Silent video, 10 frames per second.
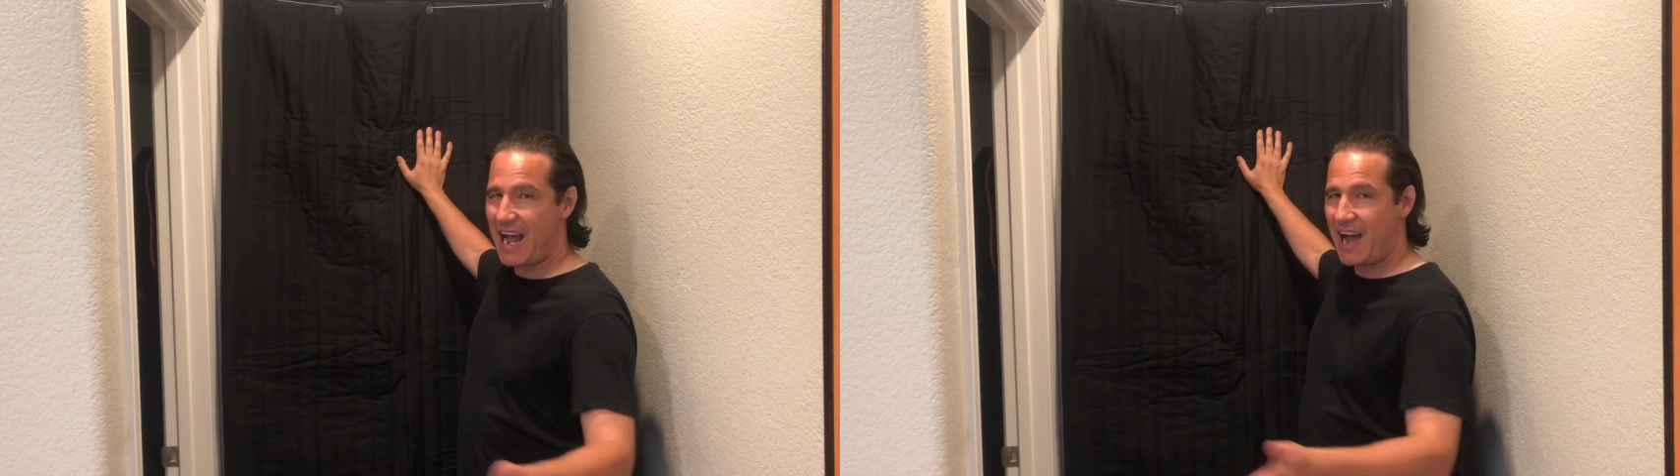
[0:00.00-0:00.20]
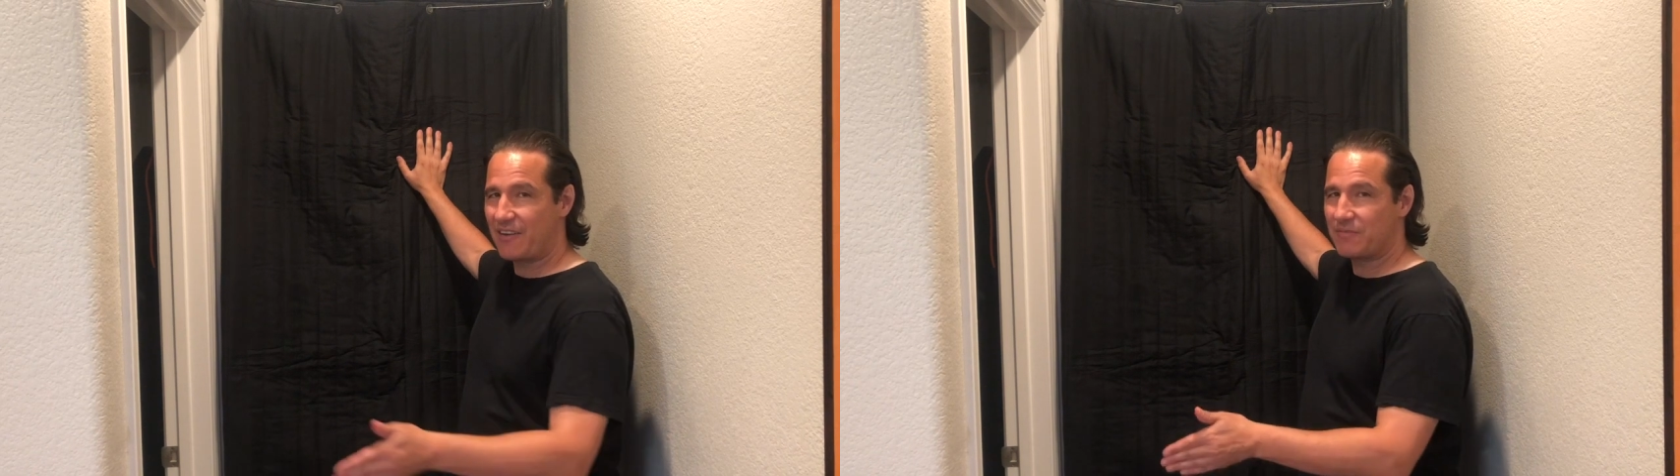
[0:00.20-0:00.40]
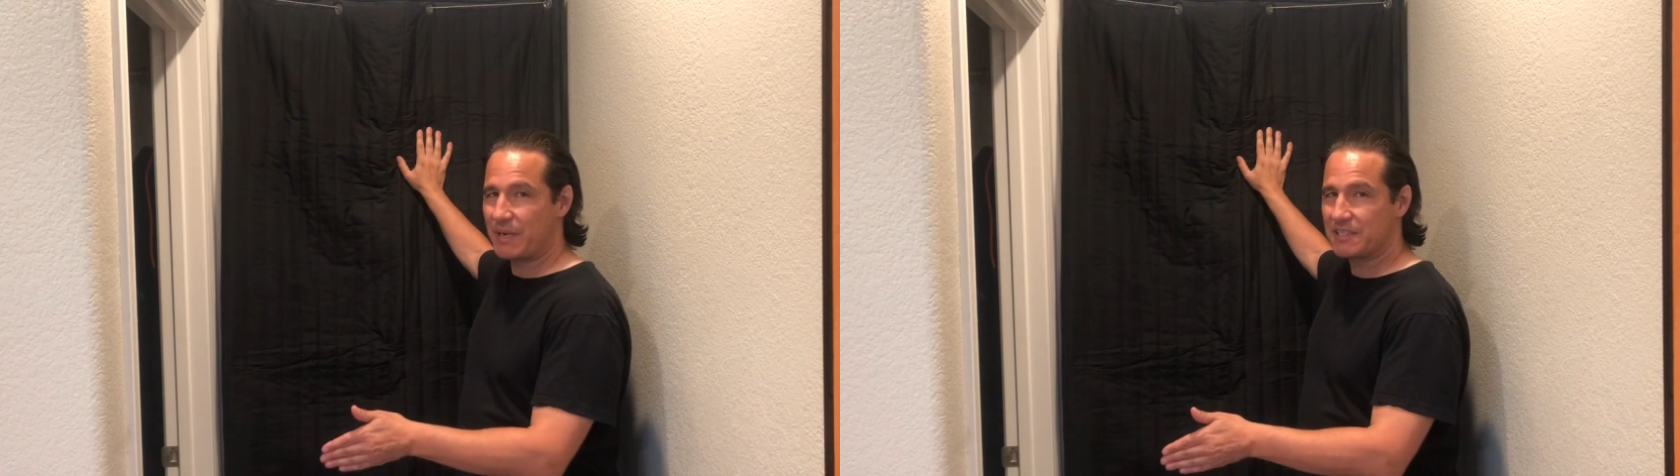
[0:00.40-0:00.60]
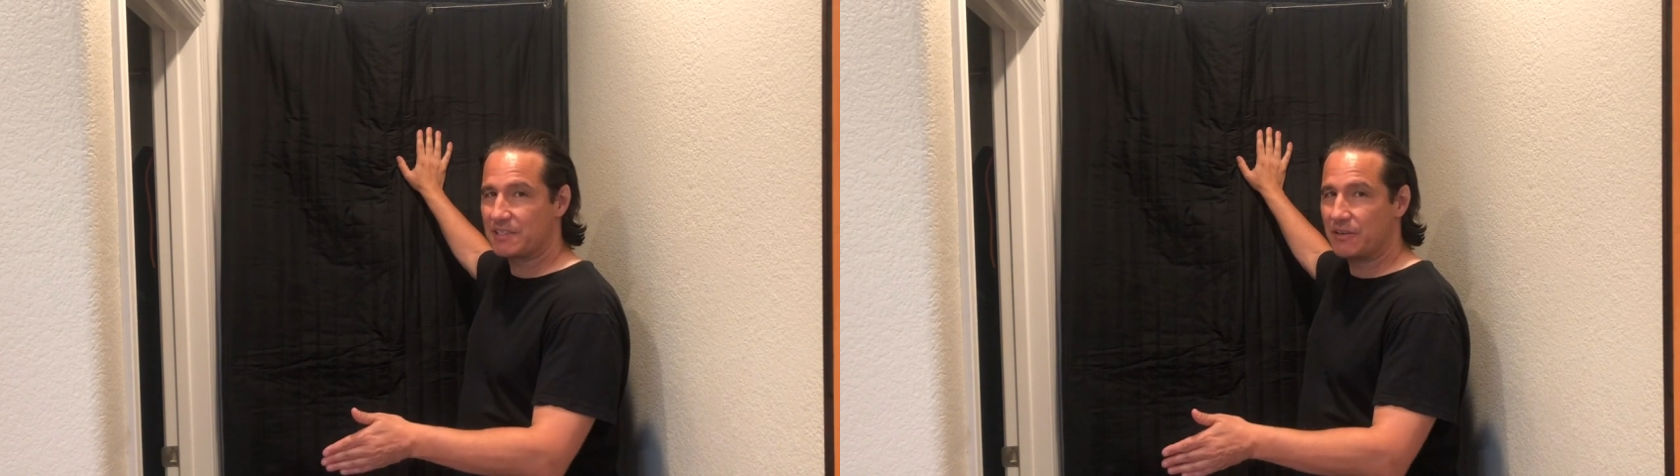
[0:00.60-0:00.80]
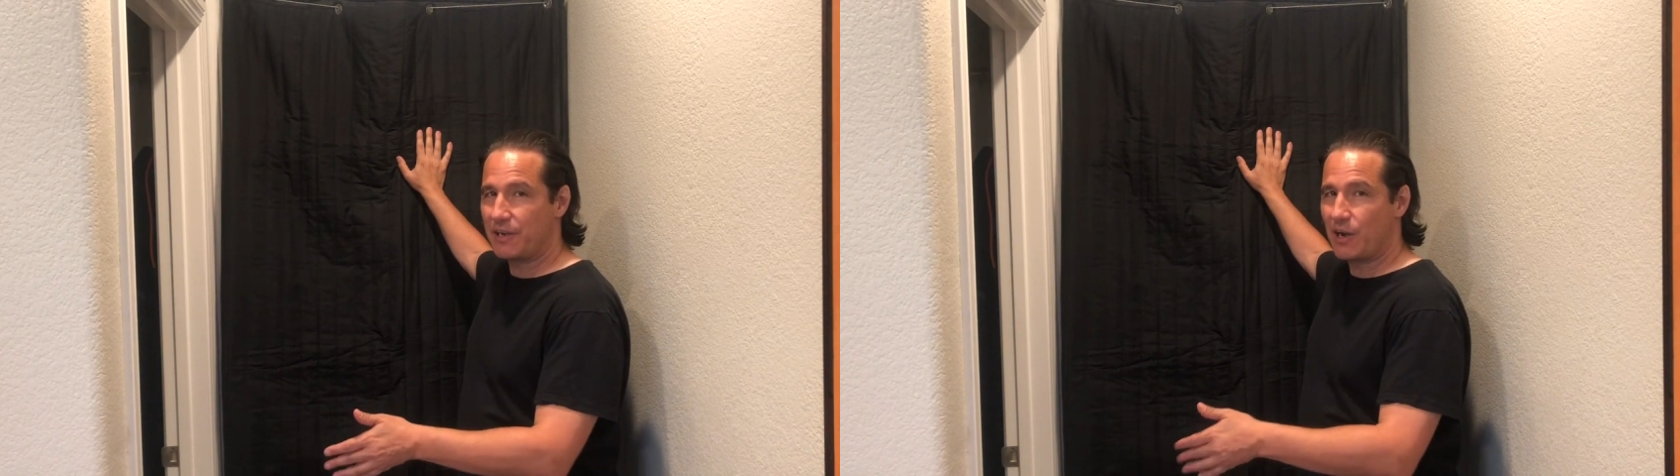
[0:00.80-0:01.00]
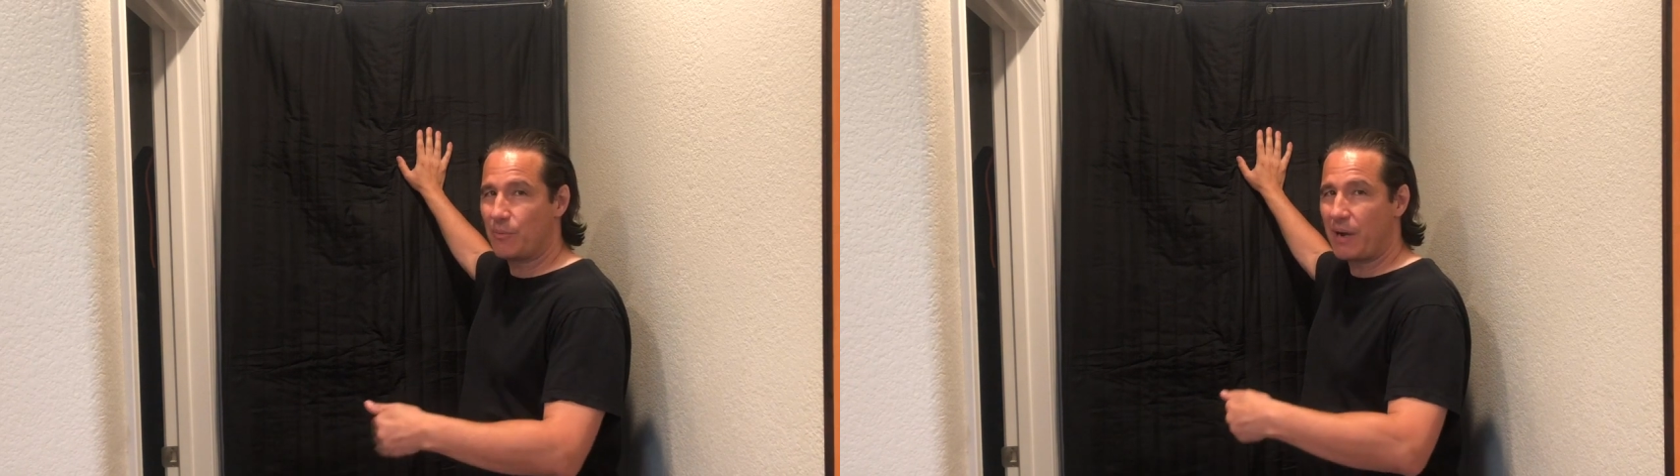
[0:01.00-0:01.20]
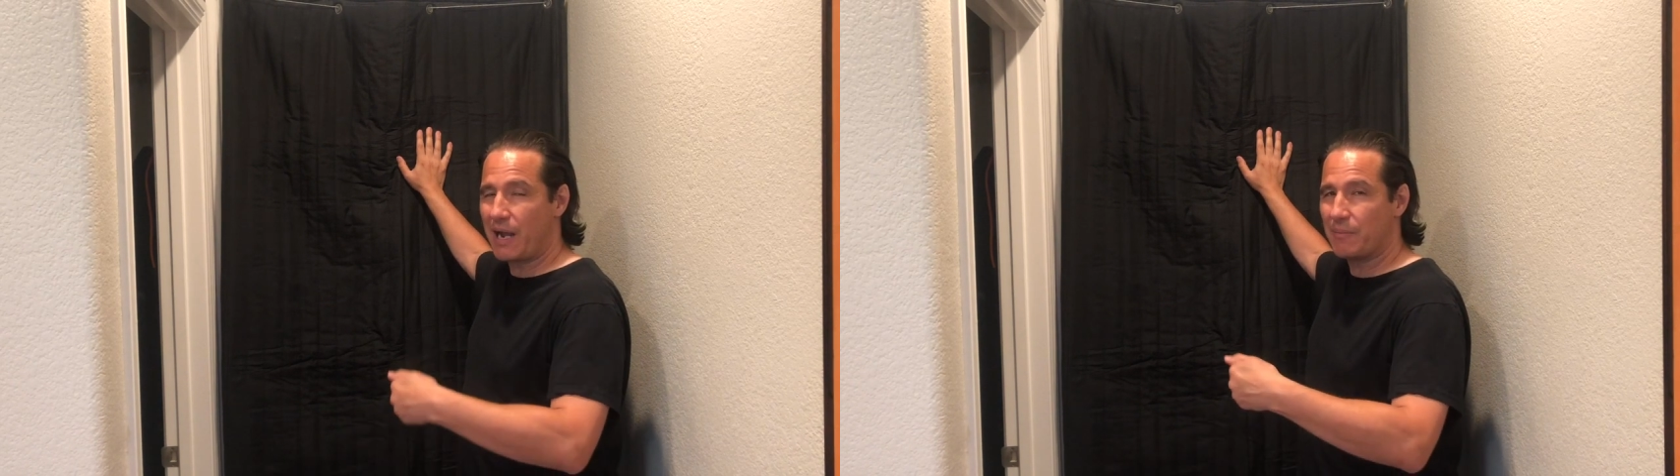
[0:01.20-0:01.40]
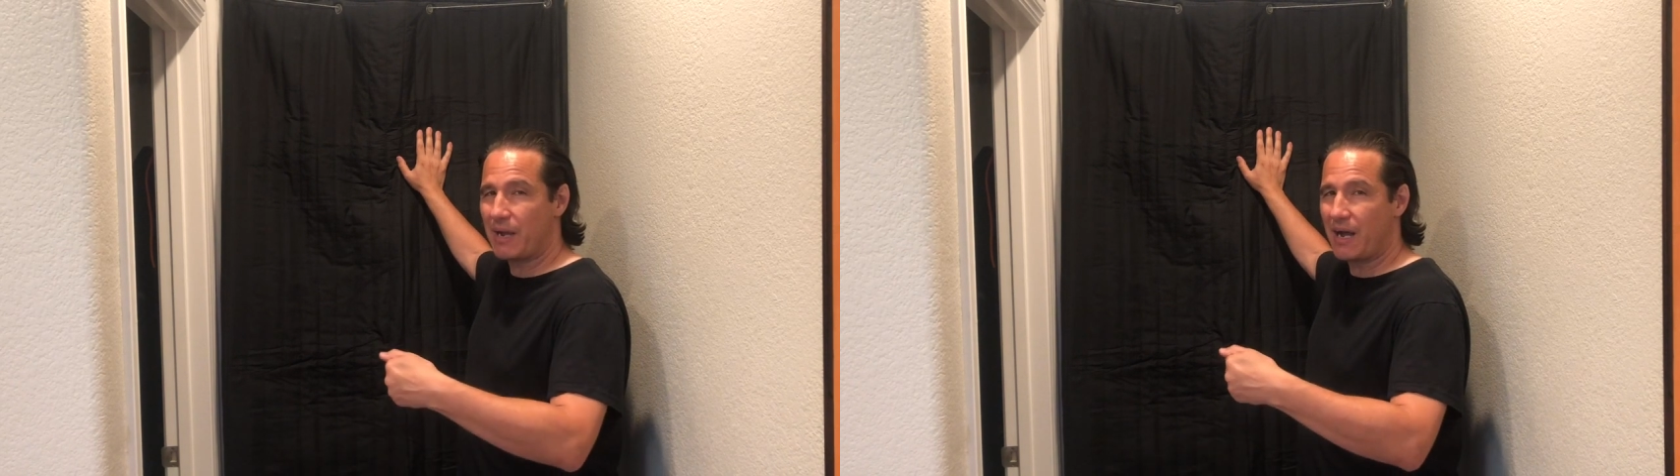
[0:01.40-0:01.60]
out of my studio
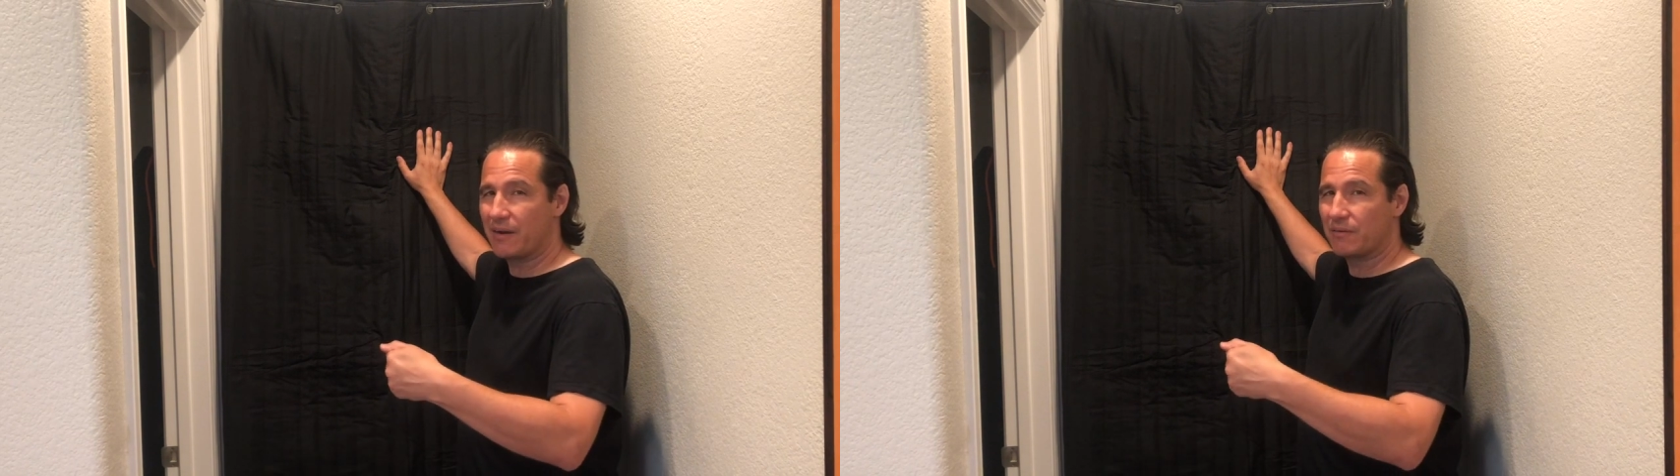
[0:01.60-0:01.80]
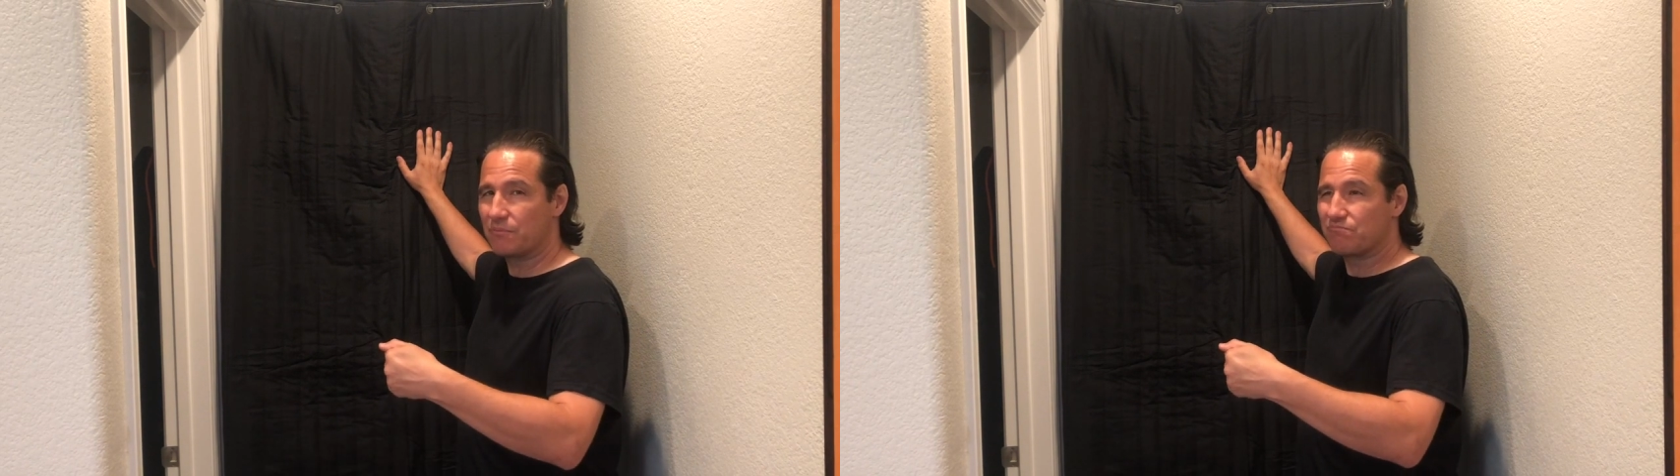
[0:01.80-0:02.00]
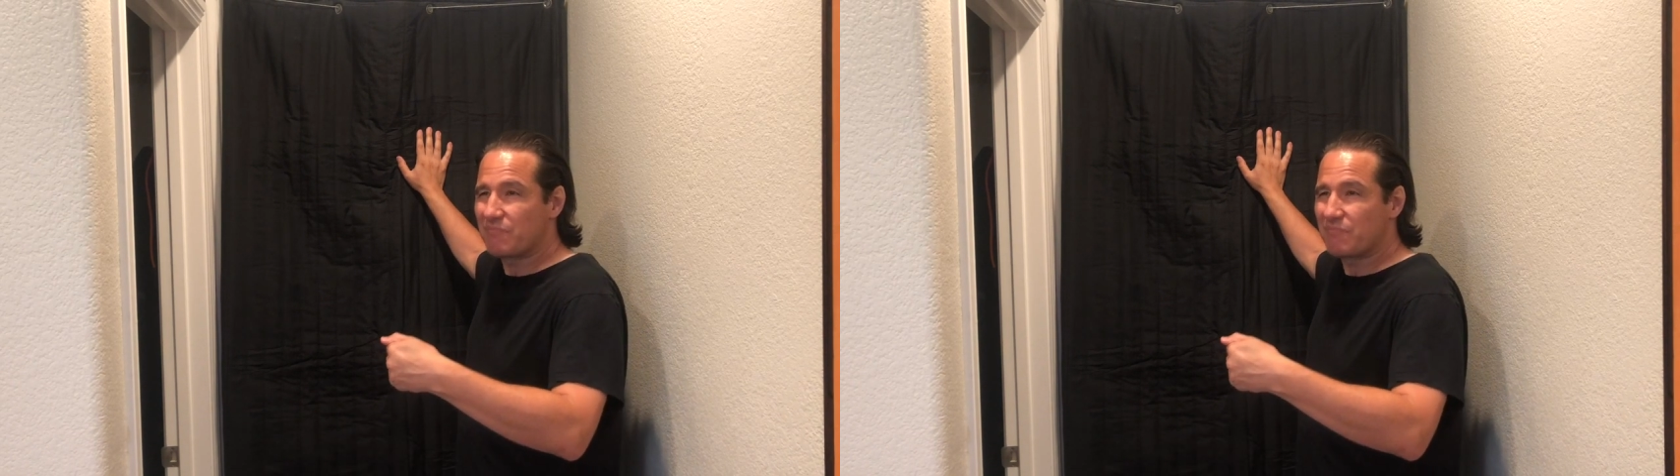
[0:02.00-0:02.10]
by about